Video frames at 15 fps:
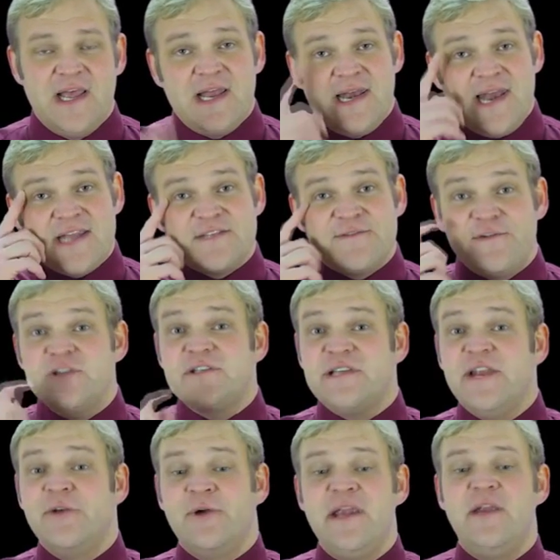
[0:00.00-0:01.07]
Let's
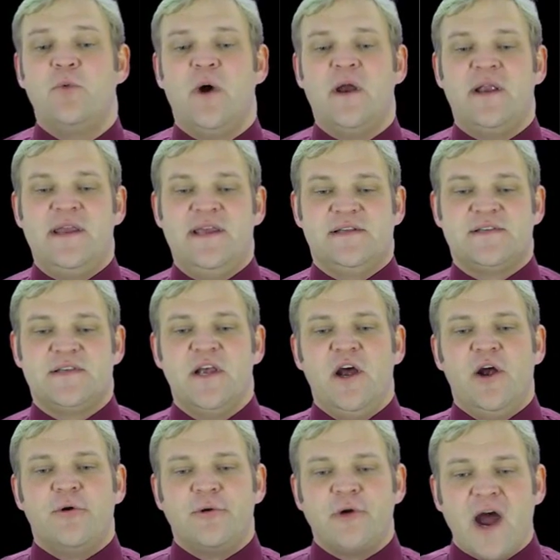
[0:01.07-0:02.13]
firstly read what it is.
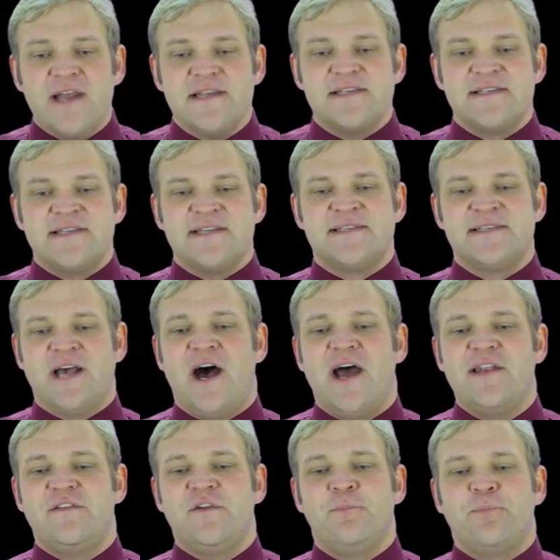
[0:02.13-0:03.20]
Rights
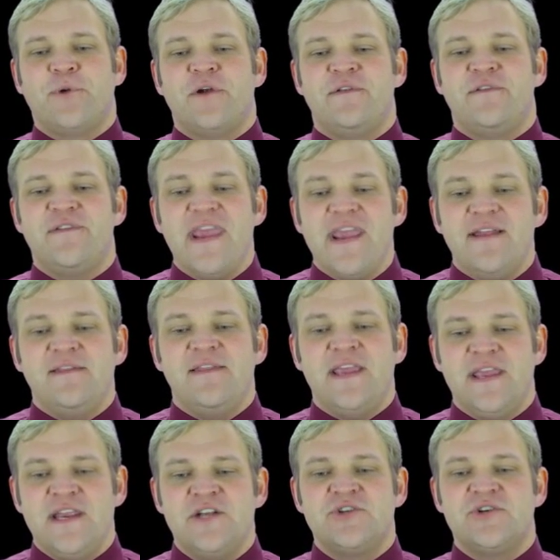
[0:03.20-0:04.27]
designed to protect the
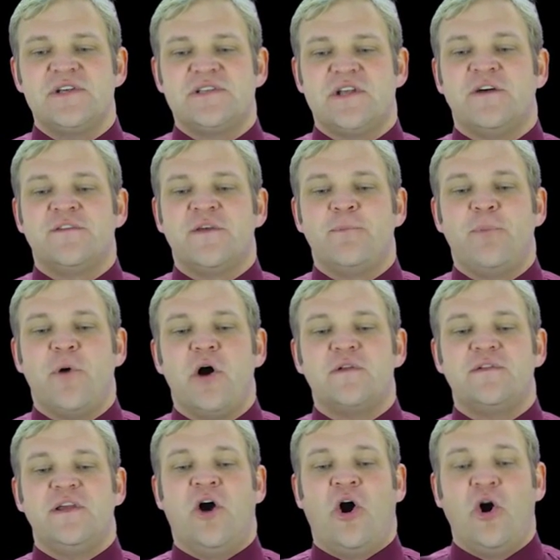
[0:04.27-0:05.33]
interest of the
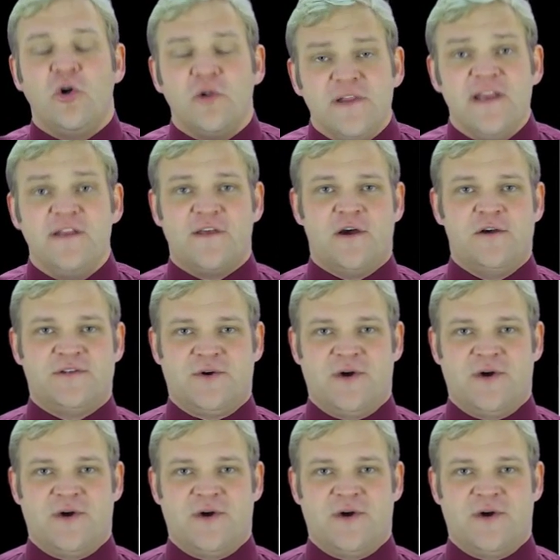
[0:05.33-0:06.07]
party holding those